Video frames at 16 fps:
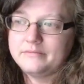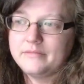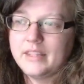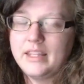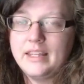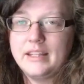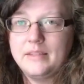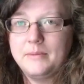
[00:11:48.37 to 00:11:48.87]

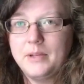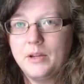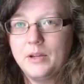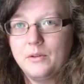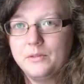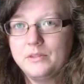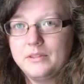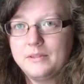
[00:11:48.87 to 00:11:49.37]
he had to be
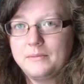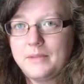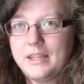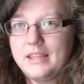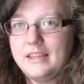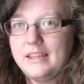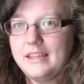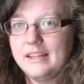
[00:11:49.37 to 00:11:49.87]
older than
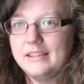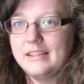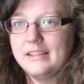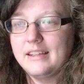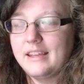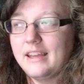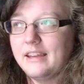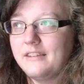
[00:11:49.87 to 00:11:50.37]
me. He had to
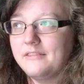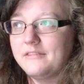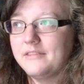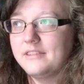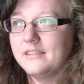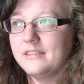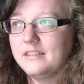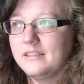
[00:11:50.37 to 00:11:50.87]
have
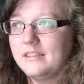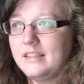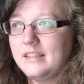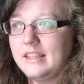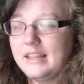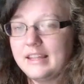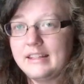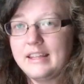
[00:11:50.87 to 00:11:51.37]

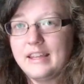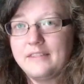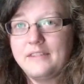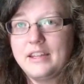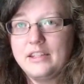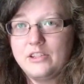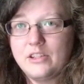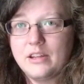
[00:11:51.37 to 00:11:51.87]
he had to have
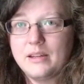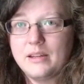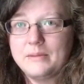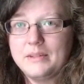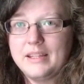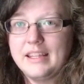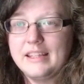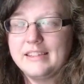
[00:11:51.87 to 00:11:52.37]
a job
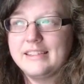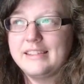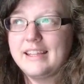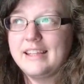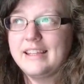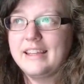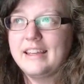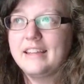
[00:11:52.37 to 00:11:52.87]
that he had
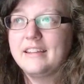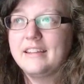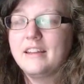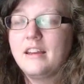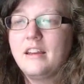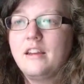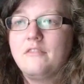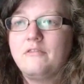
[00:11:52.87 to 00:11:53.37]
stayed at
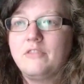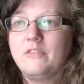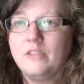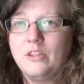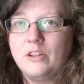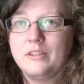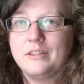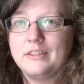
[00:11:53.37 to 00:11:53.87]
for
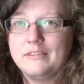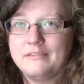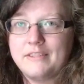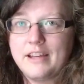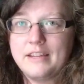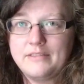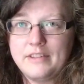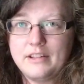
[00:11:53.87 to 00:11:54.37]
longer than
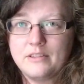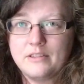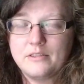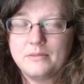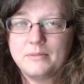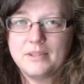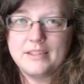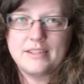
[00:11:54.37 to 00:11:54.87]
five years
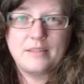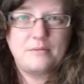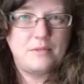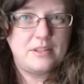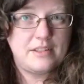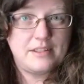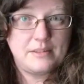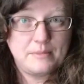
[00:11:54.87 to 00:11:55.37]
because I
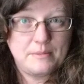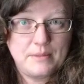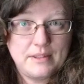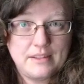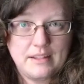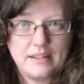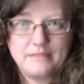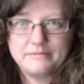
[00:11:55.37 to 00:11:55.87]
wanted
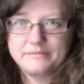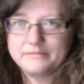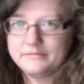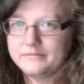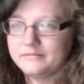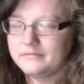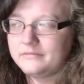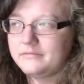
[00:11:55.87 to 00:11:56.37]
stability.
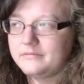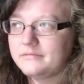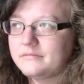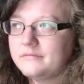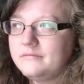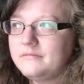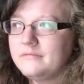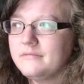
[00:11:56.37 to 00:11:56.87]

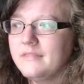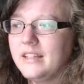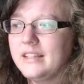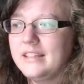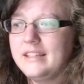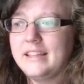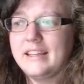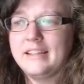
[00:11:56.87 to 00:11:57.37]
And
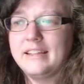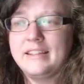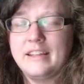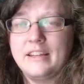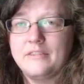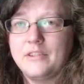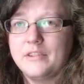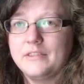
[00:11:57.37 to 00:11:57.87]
he had to
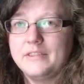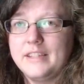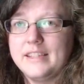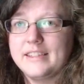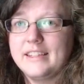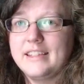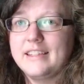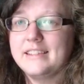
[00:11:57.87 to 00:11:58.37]
have all of
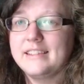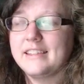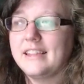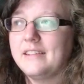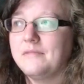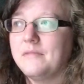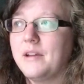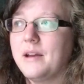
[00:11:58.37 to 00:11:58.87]
these things,
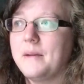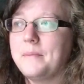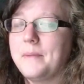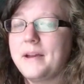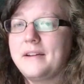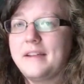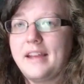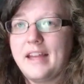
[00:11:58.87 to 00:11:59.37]
and
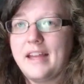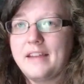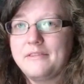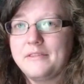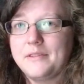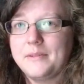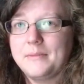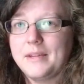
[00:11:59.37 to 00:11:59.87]
about half
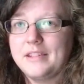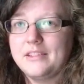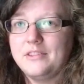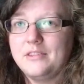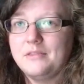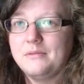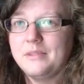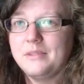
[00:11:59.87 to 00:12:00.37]
of them had to
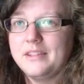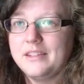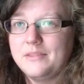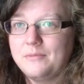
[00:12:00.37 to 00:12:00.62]
do with his